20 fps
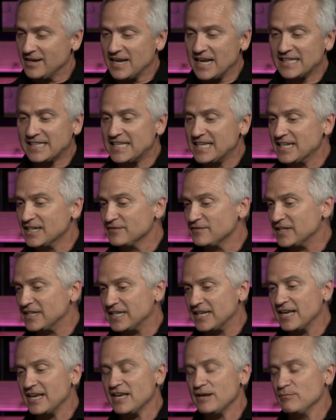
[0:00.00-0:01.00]
At the end of the
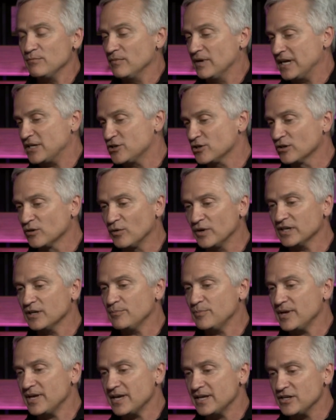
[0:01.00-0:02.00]
day, as you're going
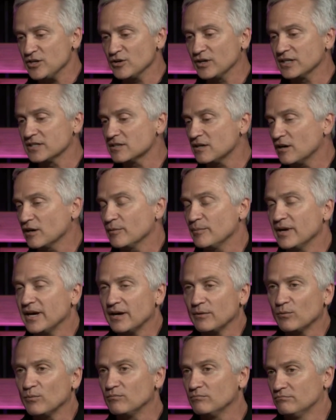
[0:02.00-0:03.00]
to bed, you can talk
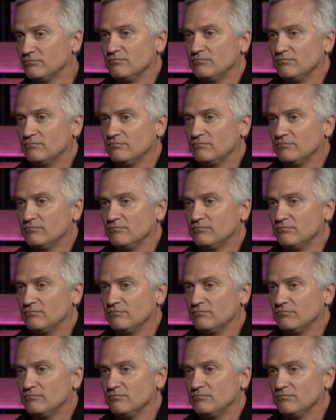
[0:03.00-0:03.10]
about